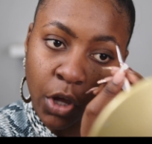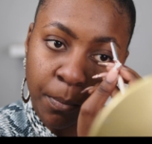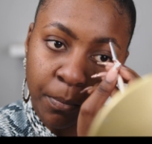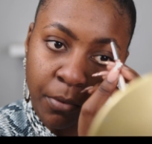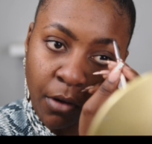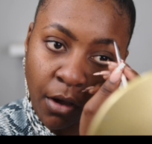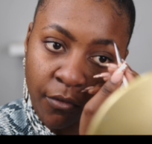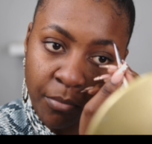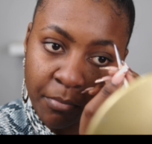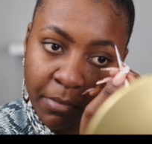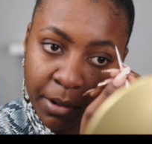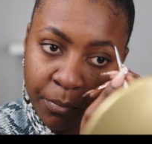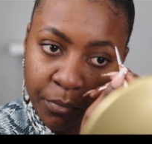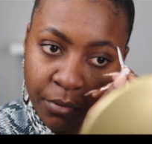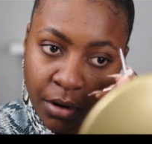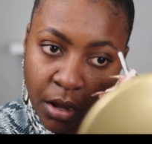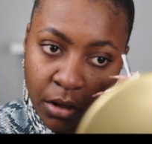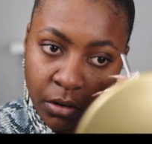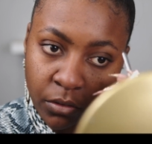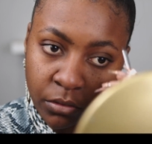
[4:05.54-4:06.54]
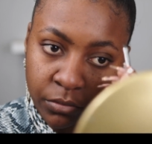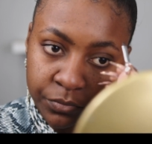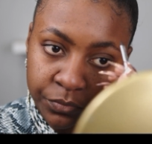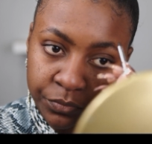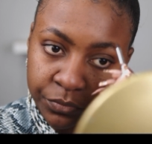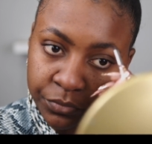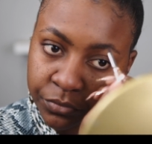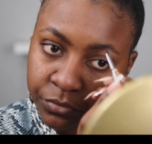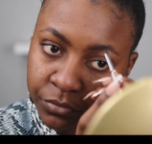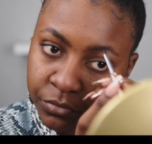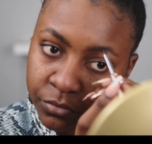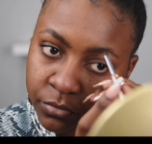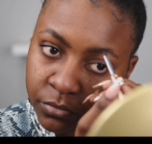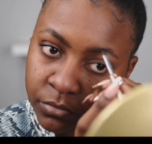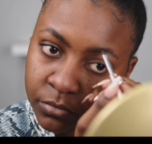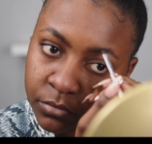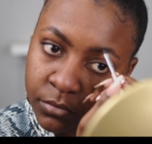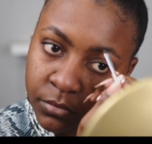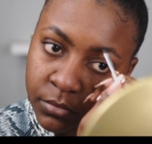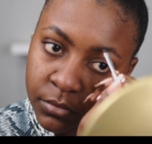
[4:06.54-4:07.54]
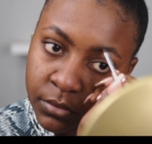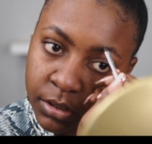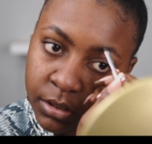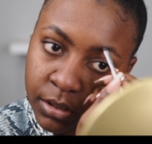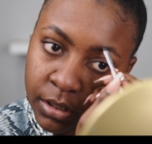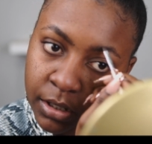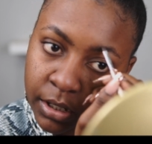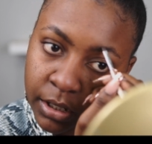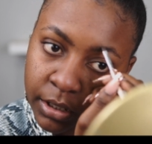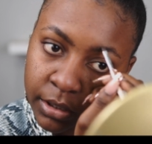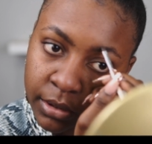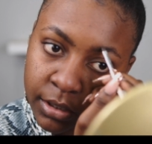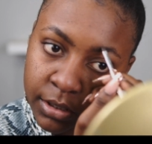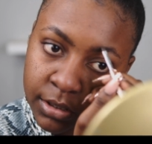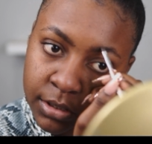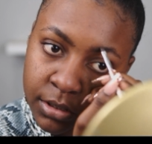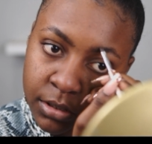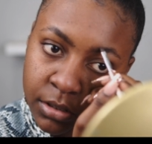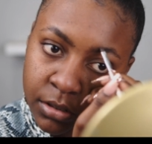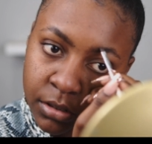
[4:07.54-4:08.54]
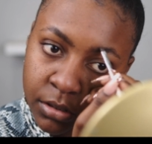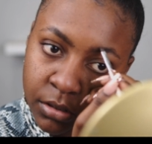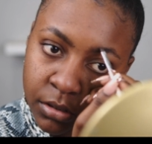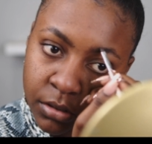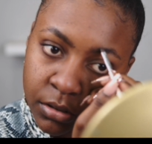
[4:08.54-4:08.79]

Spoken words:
top of my brow like this.